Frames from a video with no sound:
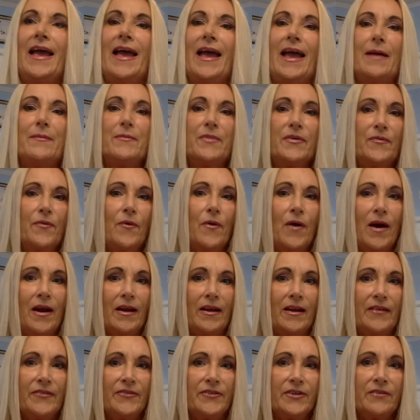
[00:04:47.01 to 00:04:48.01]
And before I
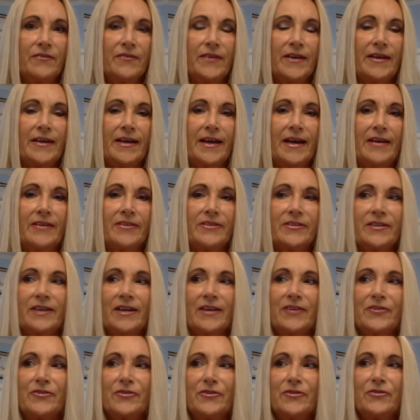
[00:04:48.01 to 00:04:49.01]
left on vacation, I
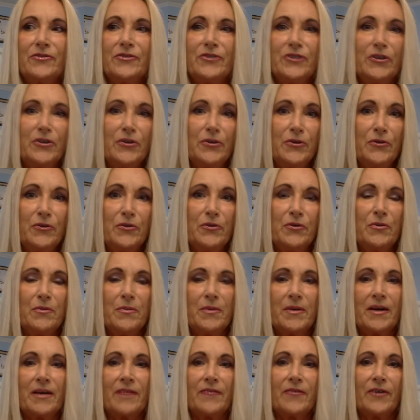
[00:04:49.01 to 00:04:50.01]
drew 2, but
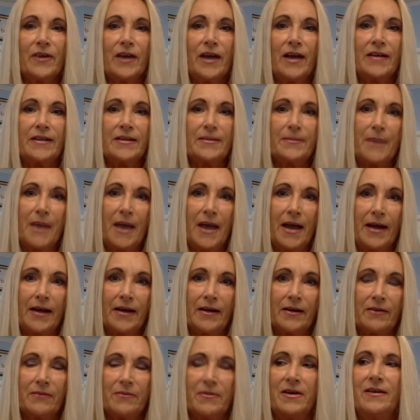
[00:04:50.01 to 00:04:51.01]
I forgot to pack
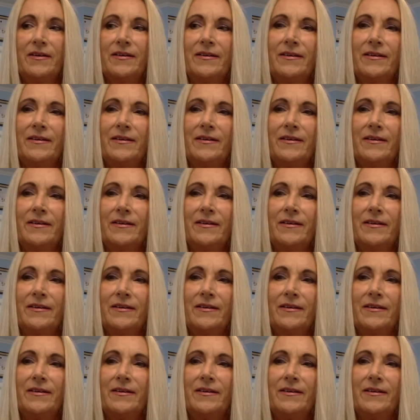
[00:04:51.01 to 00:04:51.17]
them.